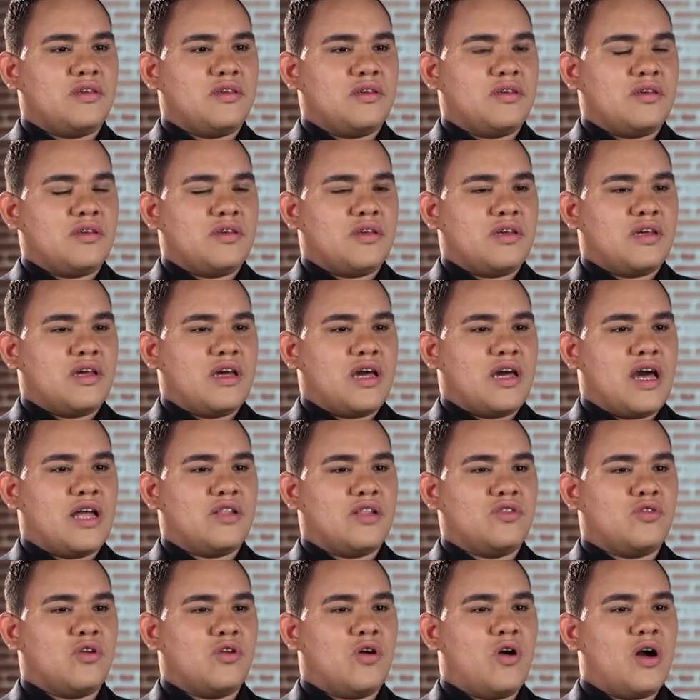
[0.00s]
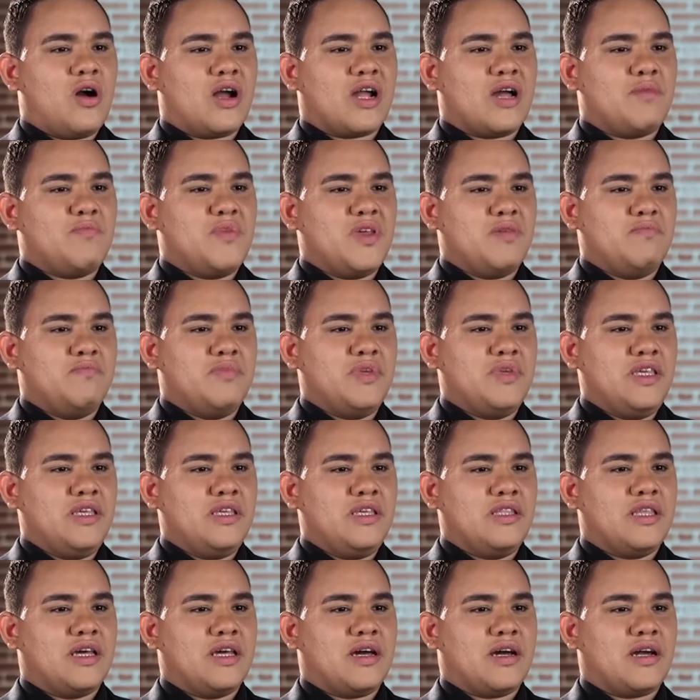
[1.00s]
that the drugs, the
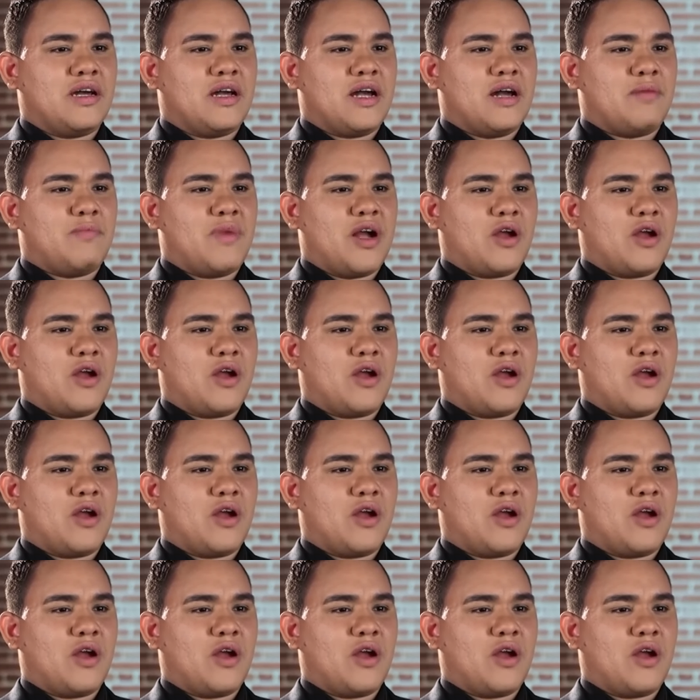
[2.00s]
drinking,